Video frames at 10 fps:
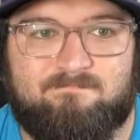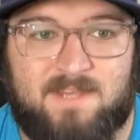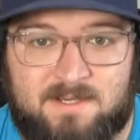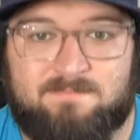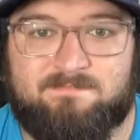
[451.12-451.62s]

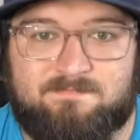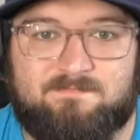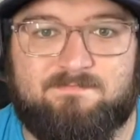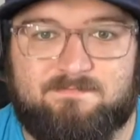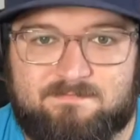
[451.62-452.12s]

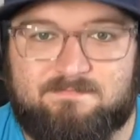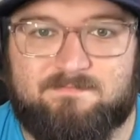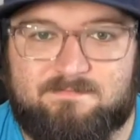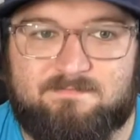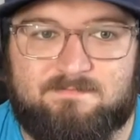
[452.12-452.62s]

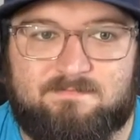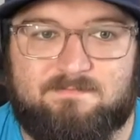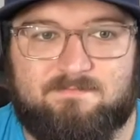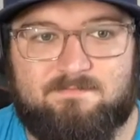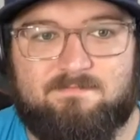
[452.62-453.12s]

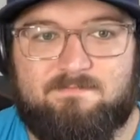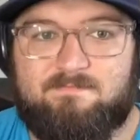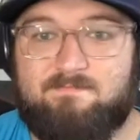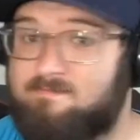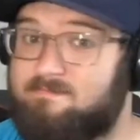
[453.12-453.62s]

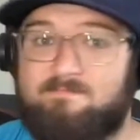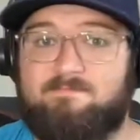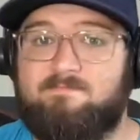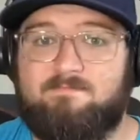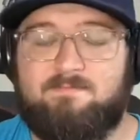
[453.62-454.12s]

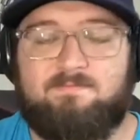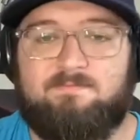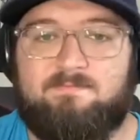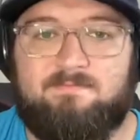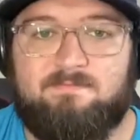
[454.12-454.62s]

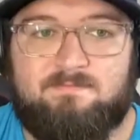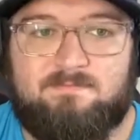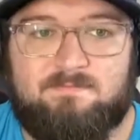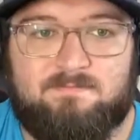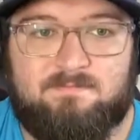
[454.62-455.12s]

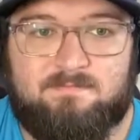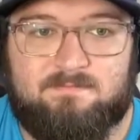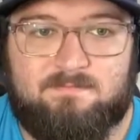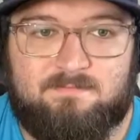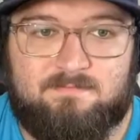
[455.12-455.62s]

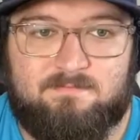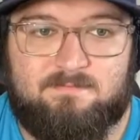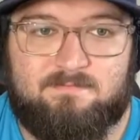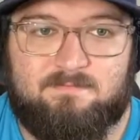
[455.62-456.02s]
No words are spoken by the person on screen.